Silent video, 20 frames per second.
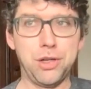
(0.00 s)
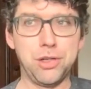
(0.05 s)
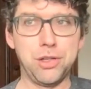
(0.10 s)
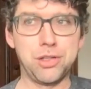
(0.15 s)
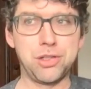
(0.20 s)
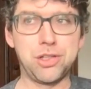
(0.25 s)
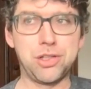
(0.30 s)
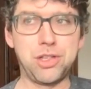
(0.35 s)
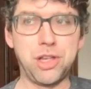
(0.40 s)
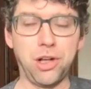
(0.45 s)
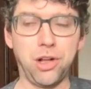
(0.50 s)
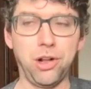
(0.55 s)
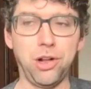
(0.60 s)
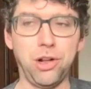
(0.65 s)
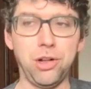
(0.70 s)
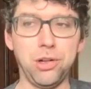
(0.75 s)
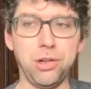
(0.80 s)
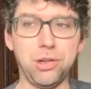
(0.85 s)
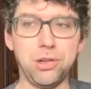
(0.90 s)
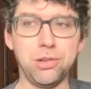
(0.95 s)

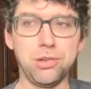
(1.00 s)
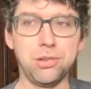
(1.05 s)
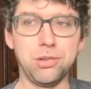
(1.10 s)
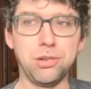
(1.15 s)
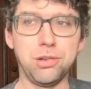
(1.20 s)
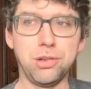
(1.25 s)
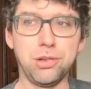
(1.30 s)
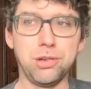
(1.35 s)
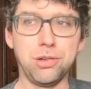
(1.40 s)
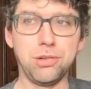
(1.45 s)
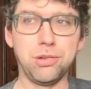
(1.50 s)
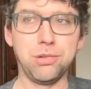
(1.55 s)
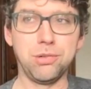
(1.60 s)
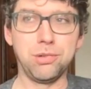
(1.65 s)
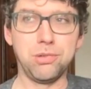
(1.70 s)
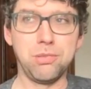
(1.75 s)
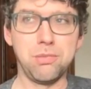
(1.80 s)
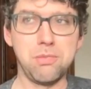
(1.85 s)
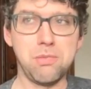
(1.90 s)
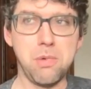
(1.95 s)
still
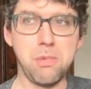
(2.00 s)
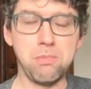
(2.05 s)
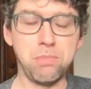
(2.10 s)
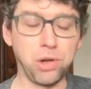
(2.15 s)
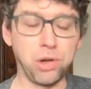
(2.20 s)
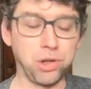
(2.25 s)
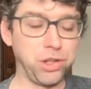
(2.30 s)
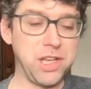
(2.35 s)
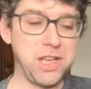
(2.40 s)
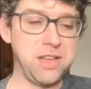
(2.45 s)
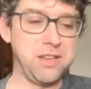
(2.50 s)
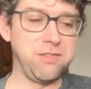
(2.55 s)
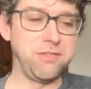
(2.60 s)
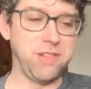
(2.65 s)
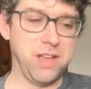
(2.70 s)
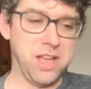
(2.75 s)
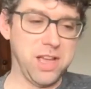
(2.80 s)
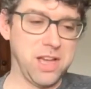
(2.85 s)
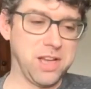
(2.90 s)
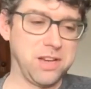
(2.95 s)

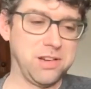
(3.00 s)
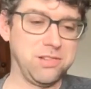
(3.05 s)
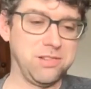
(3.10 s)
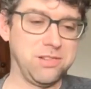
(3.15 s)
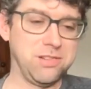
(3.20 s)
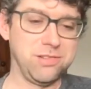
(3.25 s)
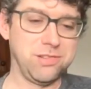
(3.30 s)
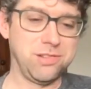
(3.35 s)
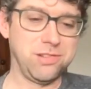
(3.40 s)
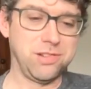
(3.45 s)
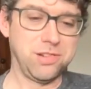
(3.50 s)
believe in